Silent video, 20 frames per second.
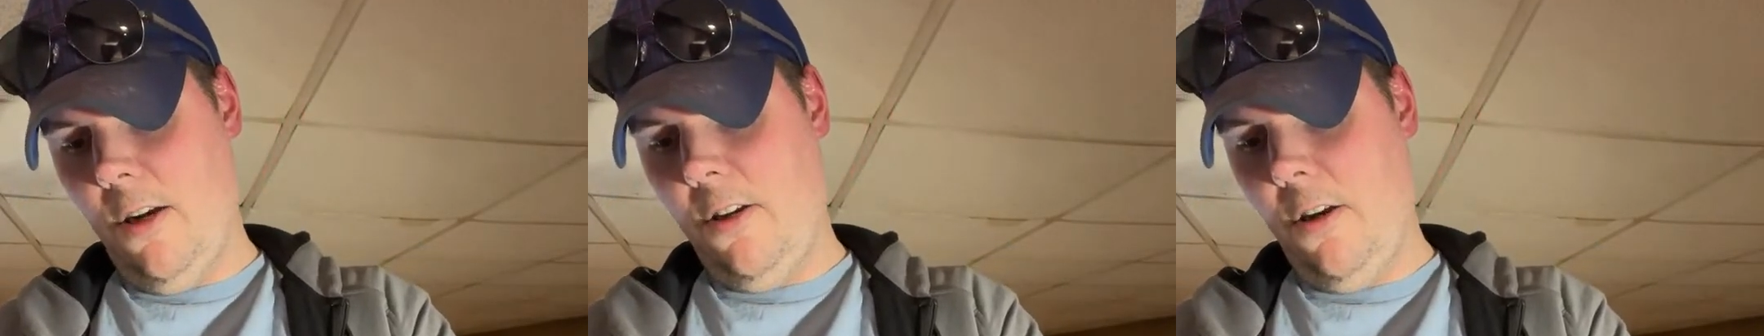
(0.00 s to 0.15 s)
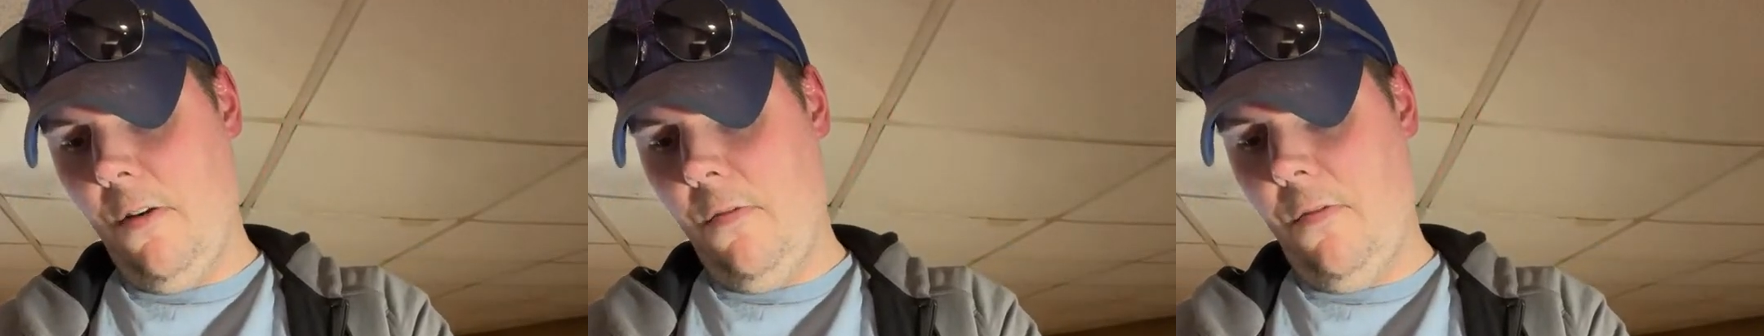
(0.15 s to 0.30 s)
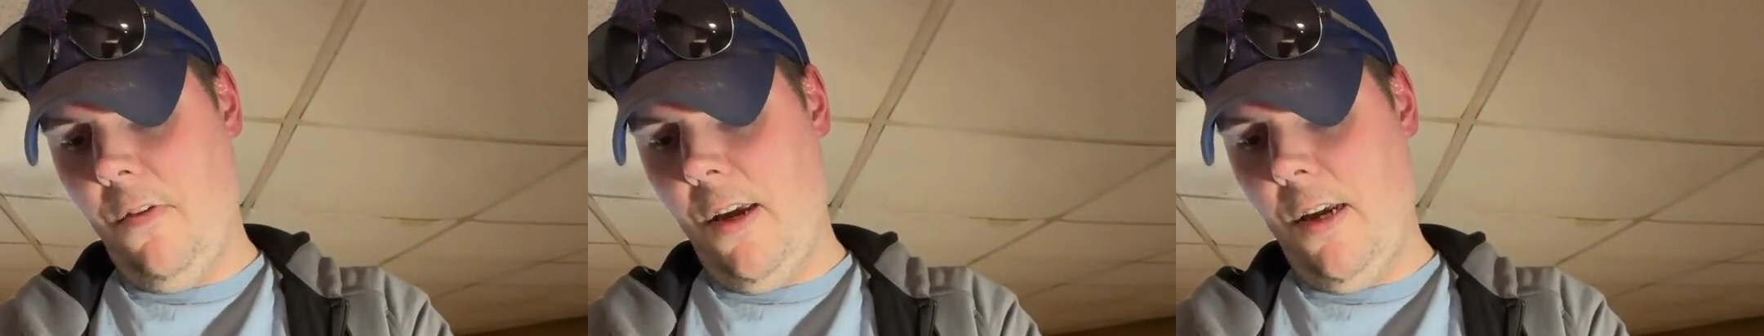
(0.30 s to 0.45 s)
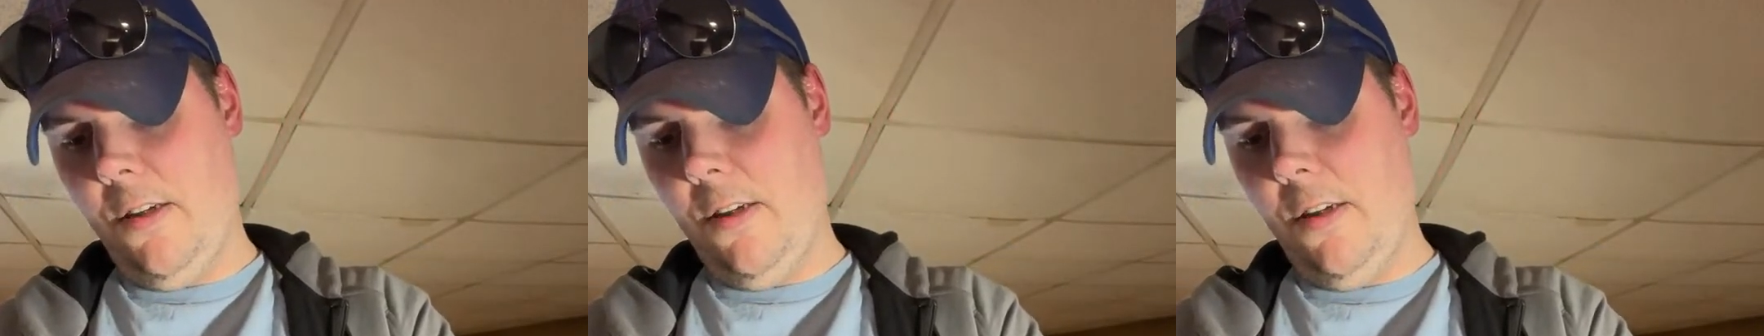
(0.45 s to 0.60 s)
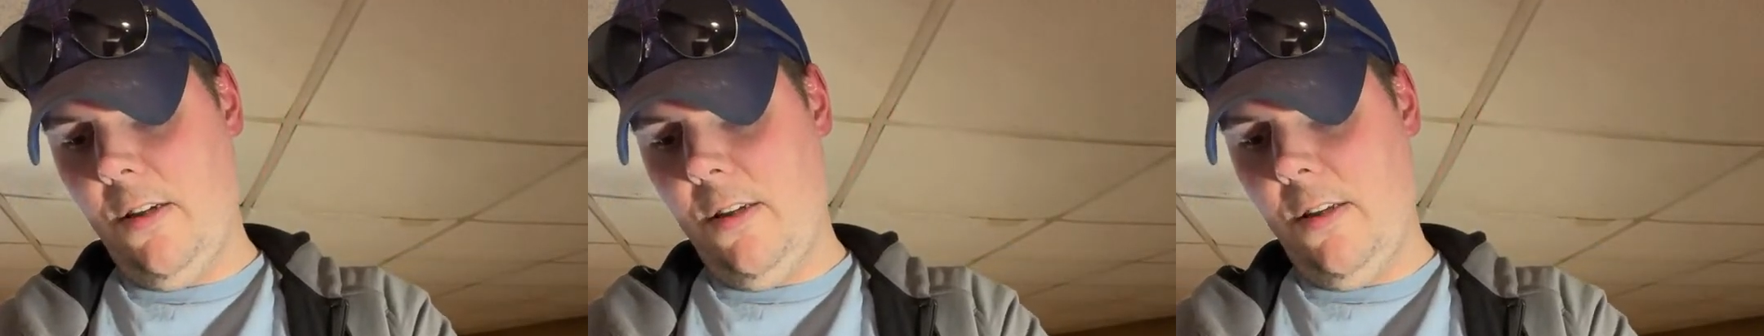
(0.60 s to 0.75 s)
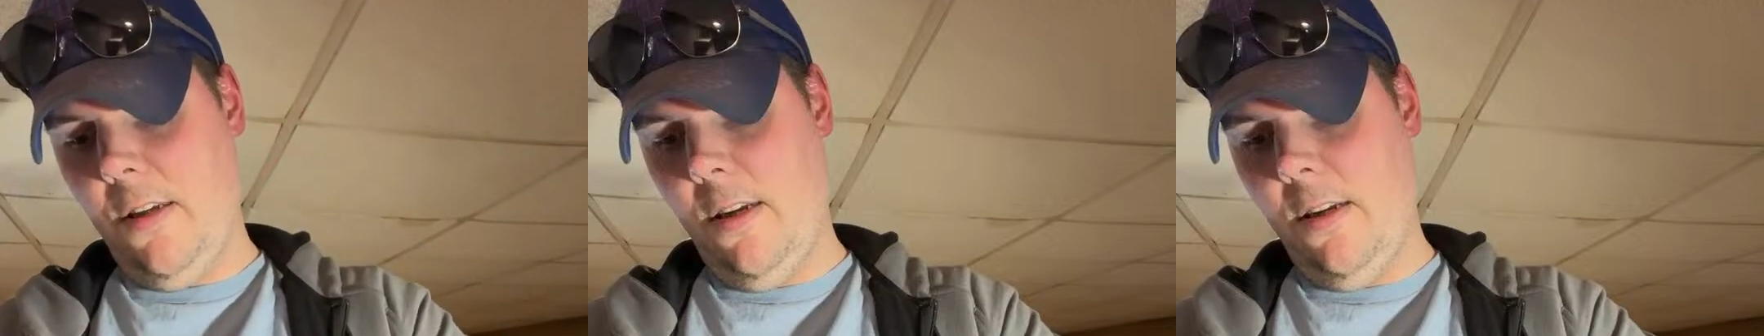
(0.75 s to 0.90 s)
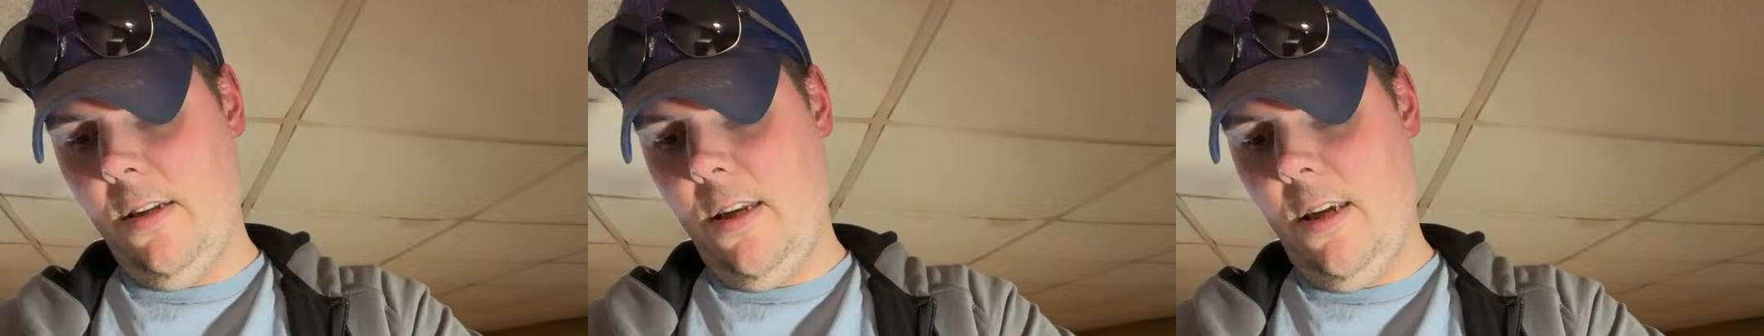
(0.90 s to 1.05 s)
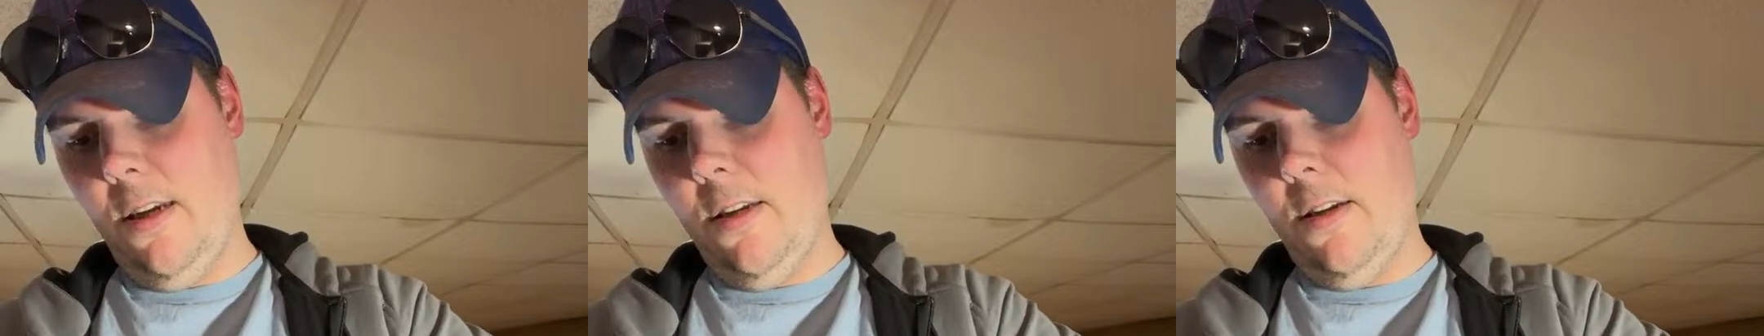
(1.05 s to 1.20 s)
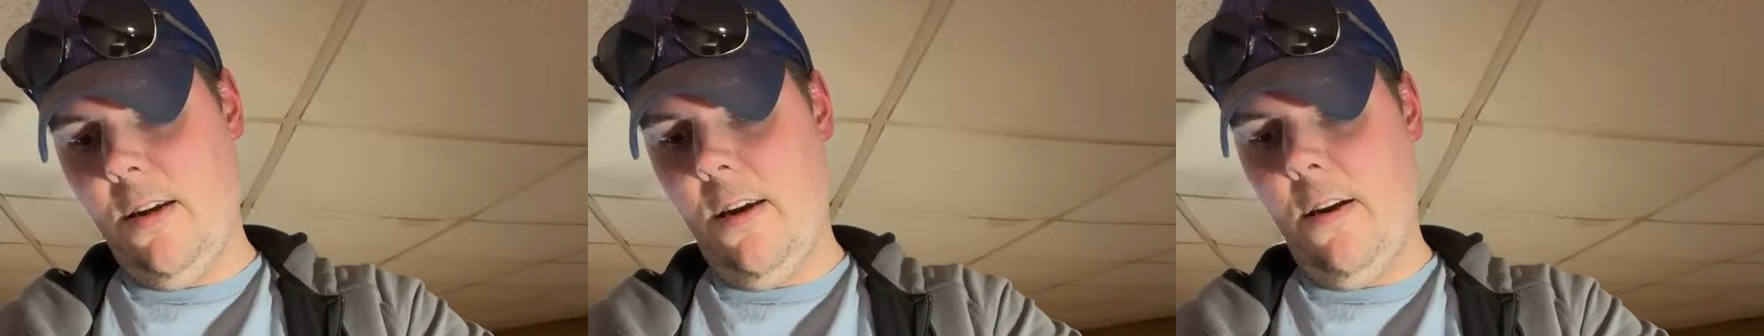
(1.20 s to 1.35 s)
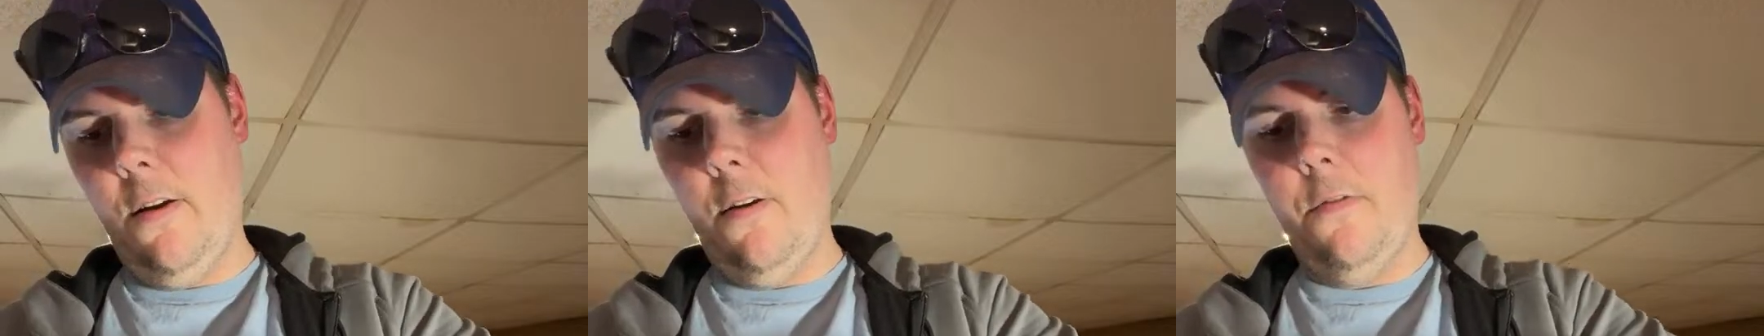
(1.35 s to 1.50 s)
how fast this thing takes
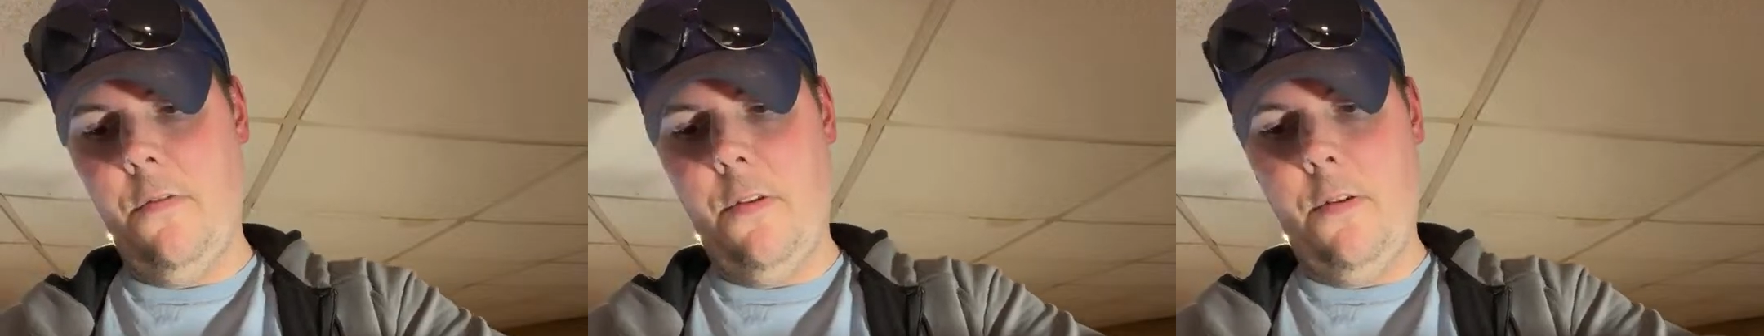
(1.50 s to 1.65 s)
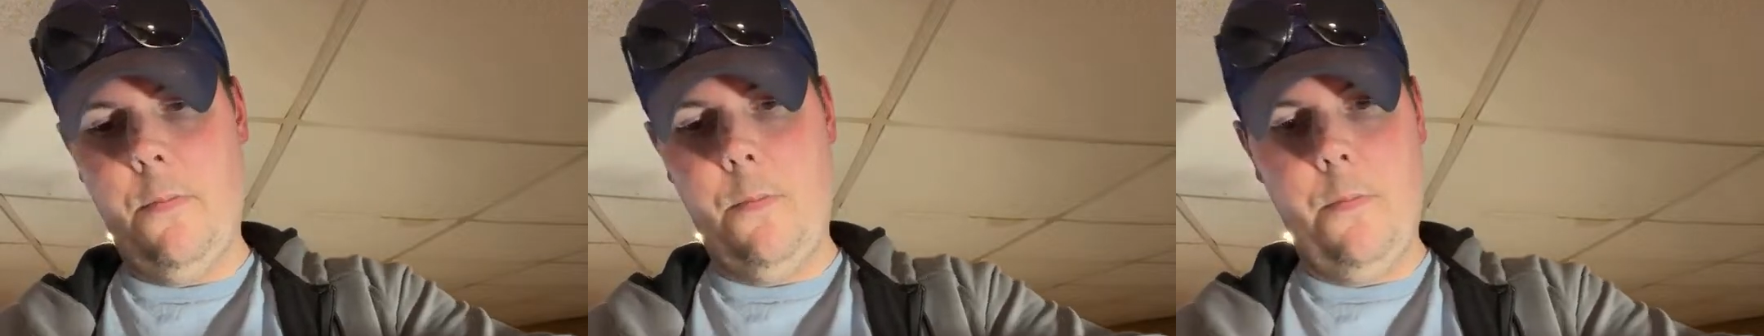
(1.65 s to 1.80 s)
care of it.